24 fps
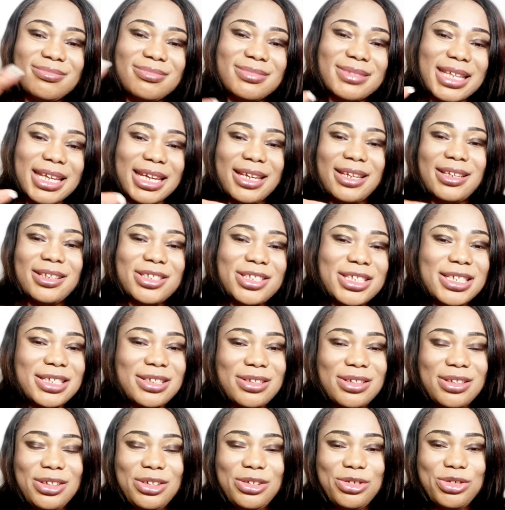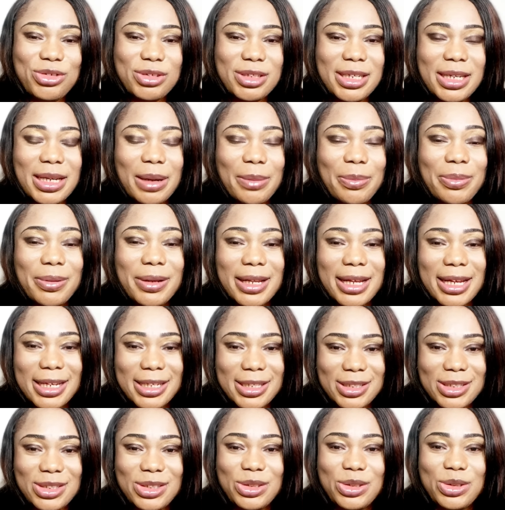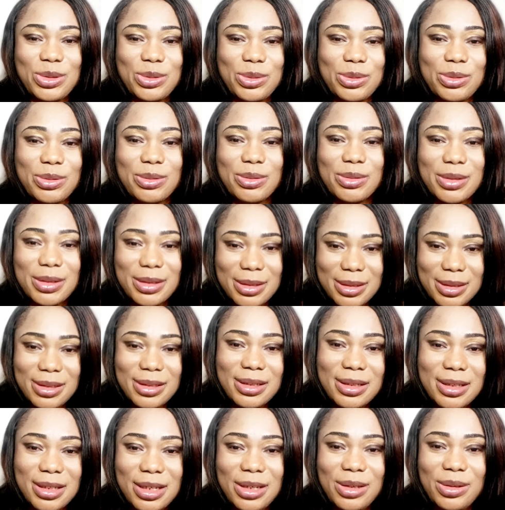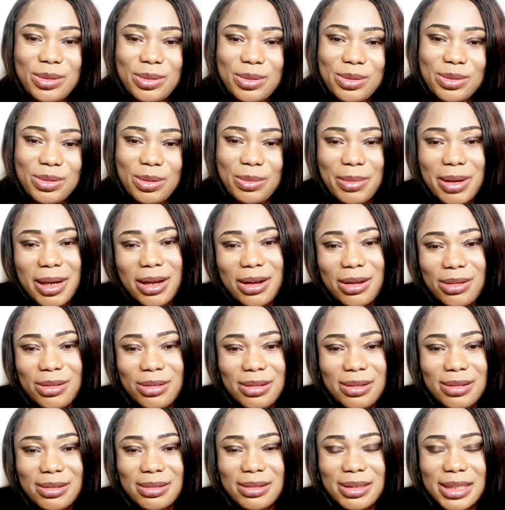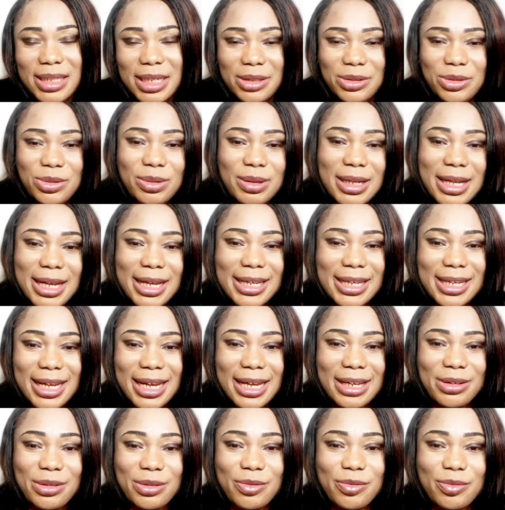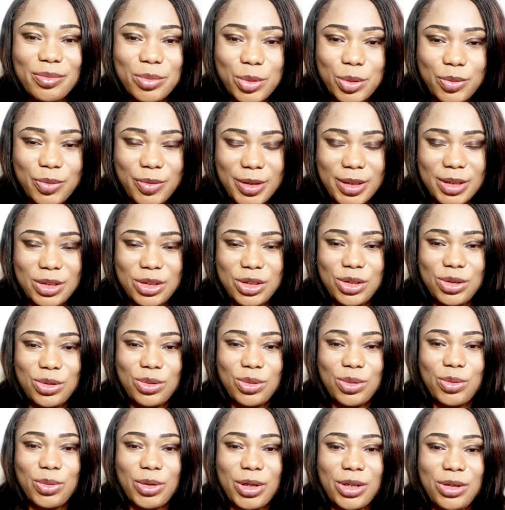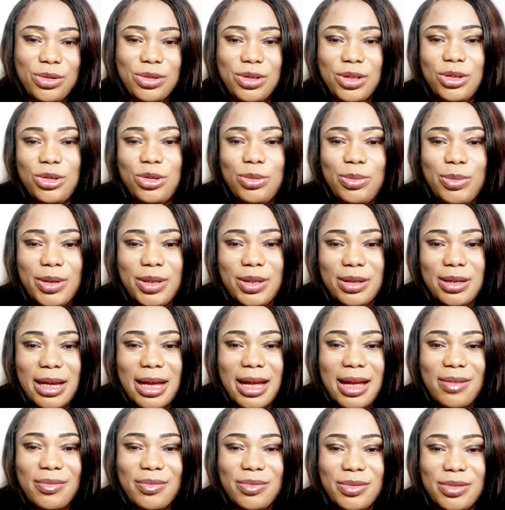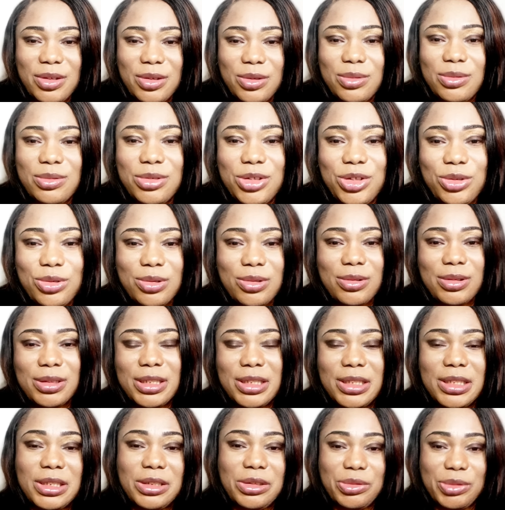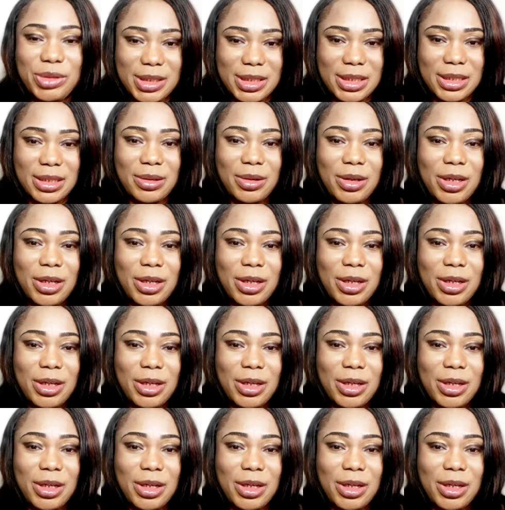thing she usually applies to, you know, normal ghetto like kind of movies, you know, where you need to be, have, you know, show nitty gritty.